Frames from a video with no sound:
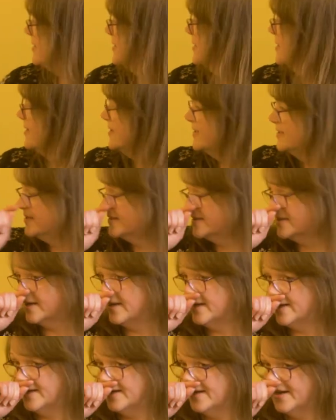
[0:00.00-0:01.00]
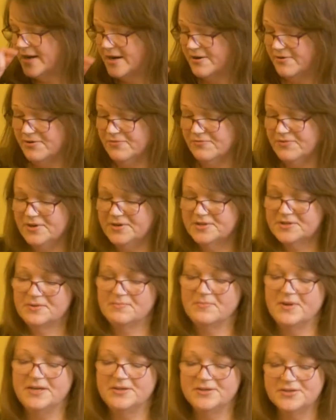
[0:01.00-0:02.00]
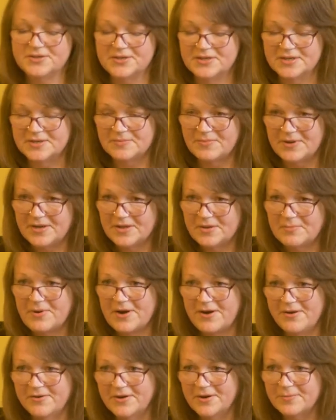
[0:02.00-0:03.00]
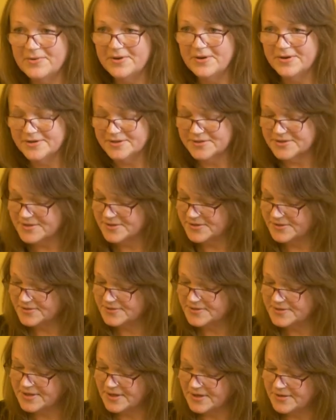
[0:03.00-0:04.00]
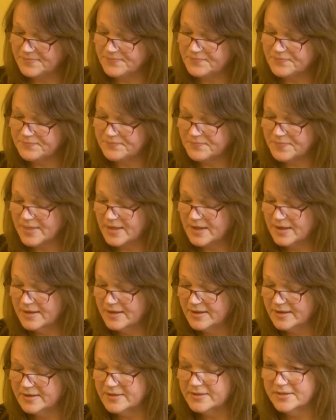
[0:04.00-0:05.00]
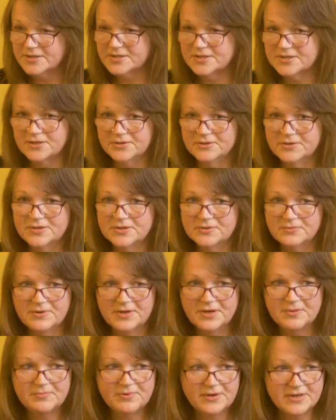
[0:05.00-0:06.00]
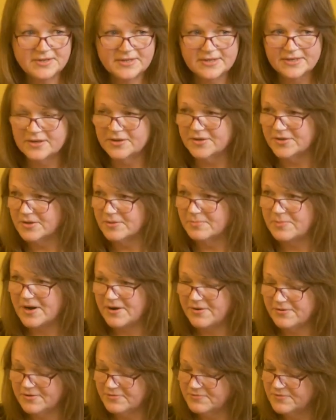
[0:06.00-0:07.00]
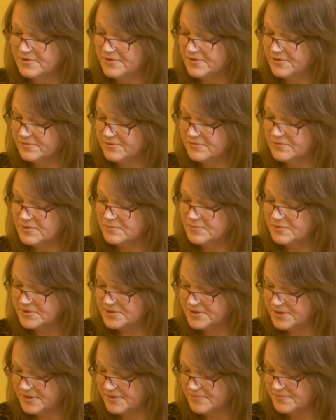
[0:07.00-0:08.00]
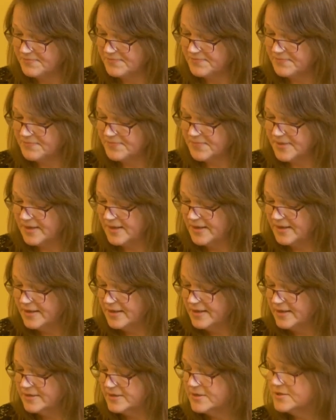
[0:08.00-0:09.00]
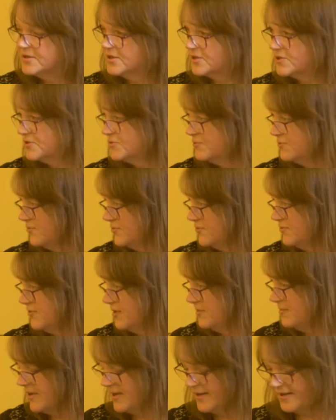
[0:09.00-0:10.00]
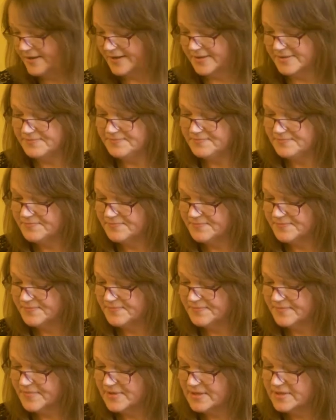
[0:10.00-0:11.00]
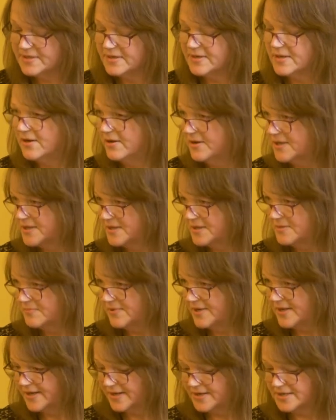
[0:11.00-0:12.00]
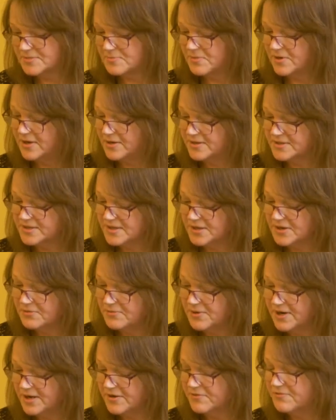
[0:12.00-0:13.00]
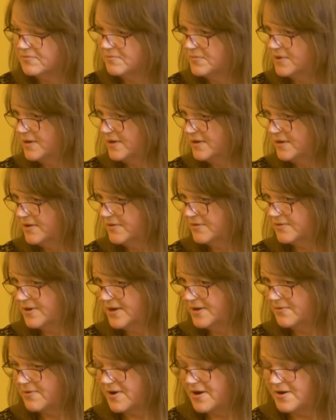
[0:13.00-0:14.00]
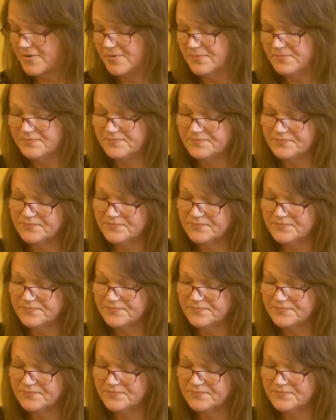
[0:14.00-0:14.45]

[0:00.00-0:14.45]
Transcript: as Parinivana mentioned about the Parinivana Sutta, in this sutta we are present at the Parinivana of the Buddha. This extraordinary being, this enlightened being, is passing away from the earthly realm.